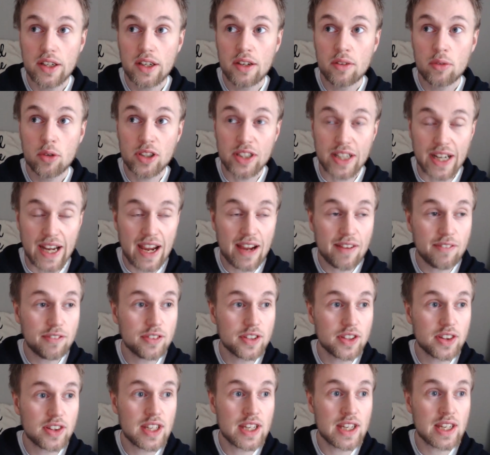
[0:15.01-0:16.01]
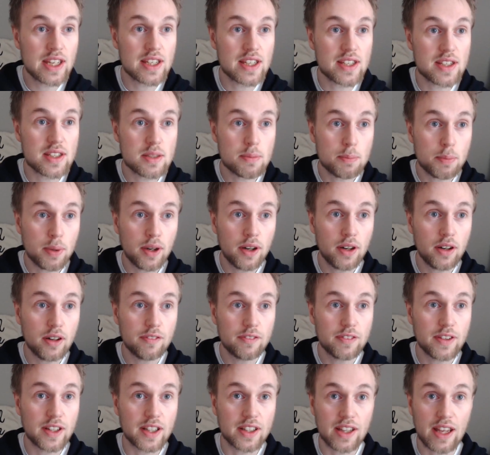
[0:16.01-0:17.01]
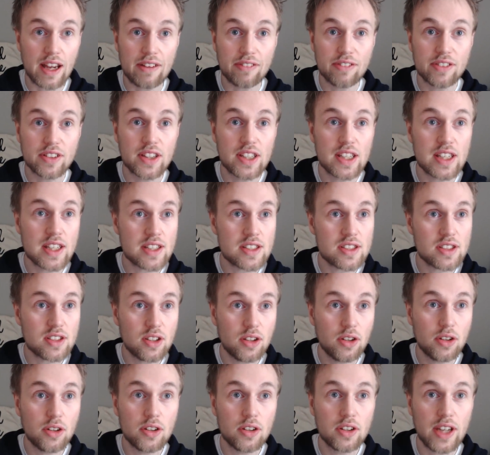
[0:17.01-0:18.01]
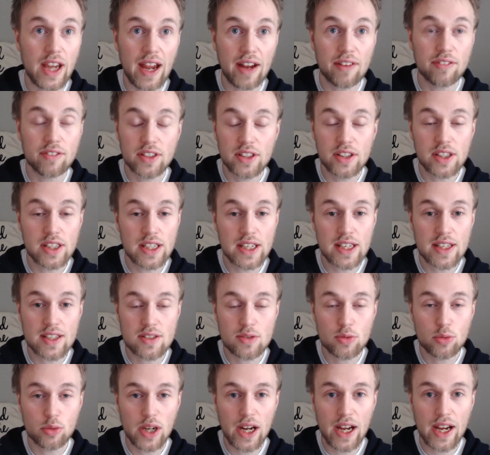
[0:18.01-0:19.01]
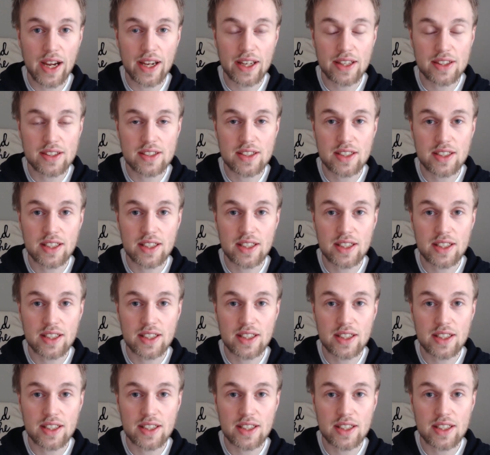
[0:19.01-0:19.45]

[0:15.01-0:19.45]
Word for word: where everything is perfect, everything is good, everything is right,